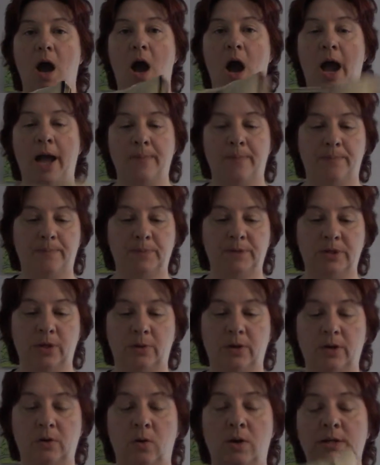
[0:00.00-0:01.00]
I
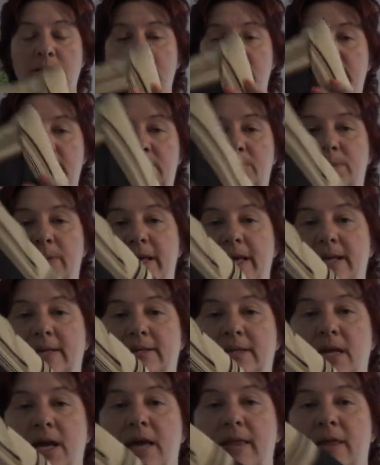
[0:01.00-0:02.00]
sewed it onto this
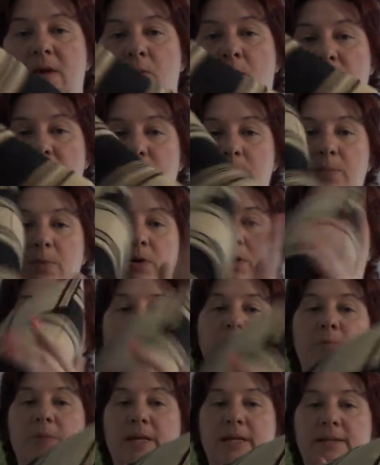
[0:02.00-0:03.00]
piece. Then once we put our
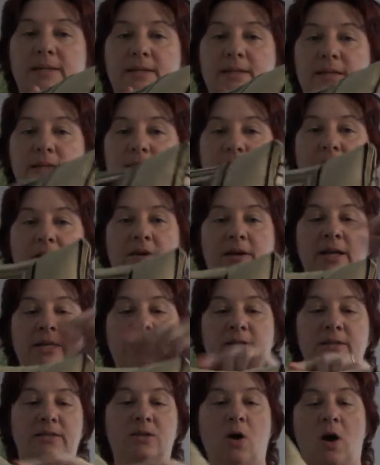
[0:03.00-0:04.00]
2 pieces together, it
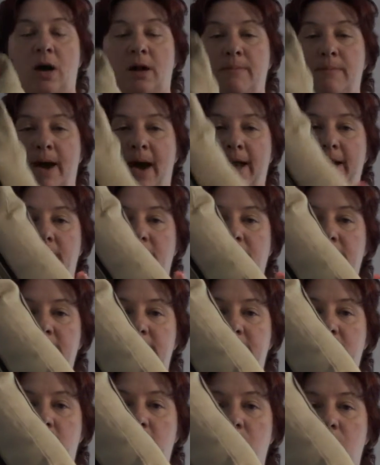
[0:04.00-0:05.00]
just automatically
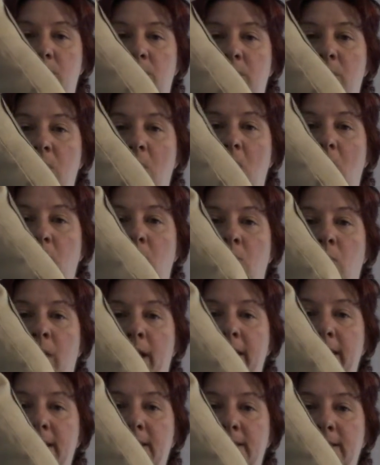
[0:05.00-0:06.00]
sewed
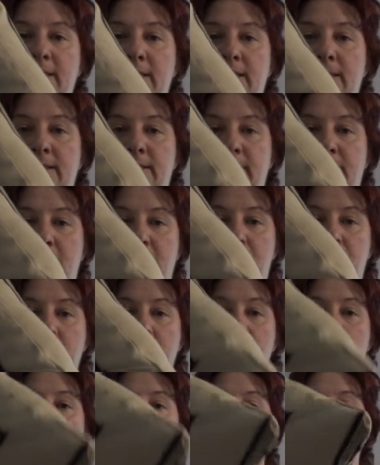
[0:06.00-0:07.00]
right into the seam.
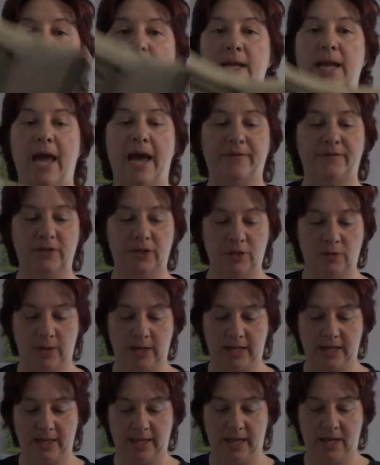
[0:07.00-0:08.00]
So we didn't have to do
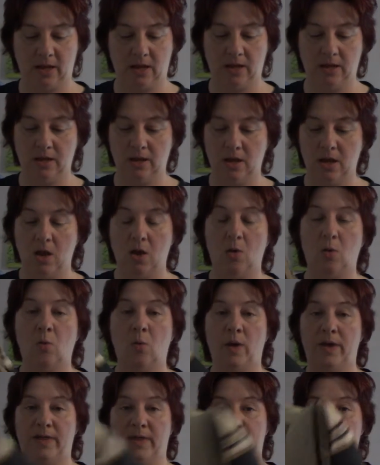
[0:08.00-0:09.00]
anything with